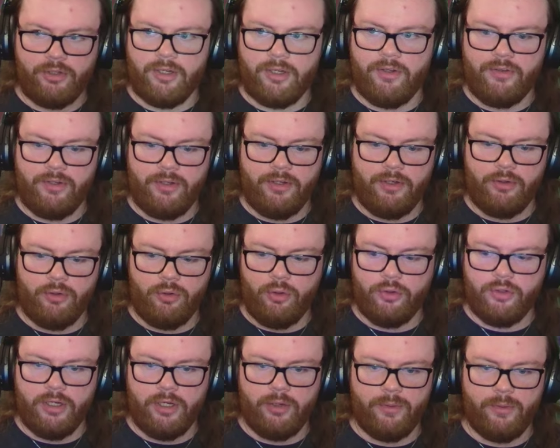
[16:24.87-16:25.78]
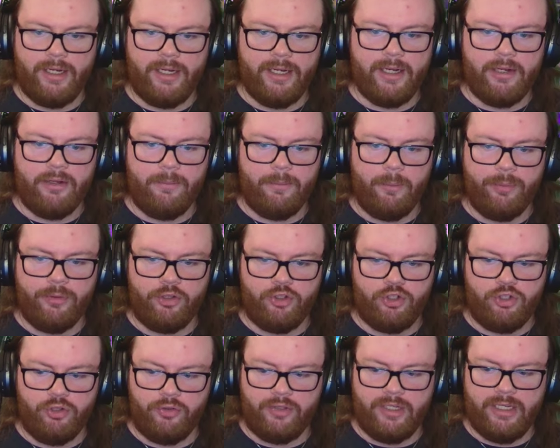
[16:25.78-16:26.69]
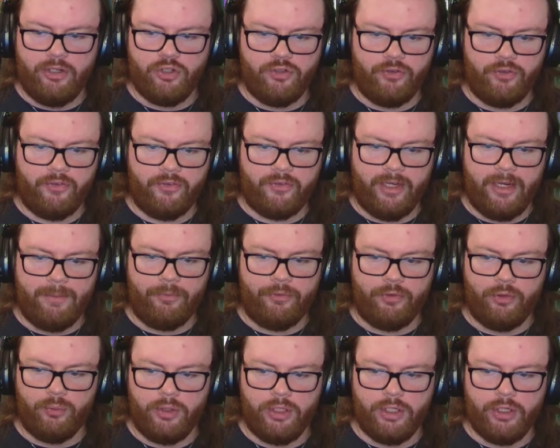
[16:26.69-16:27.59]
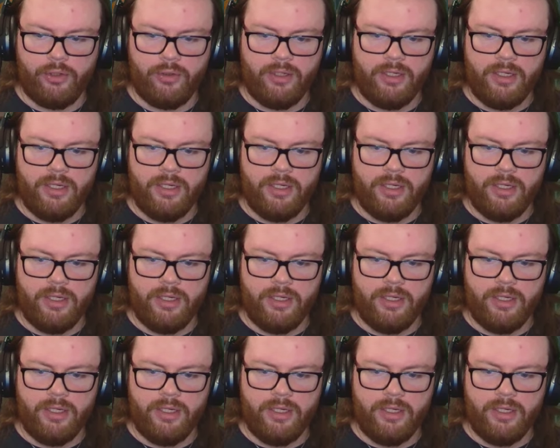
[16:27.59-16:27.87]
continue to hold on right now. Let me put the shield down just because I am so low.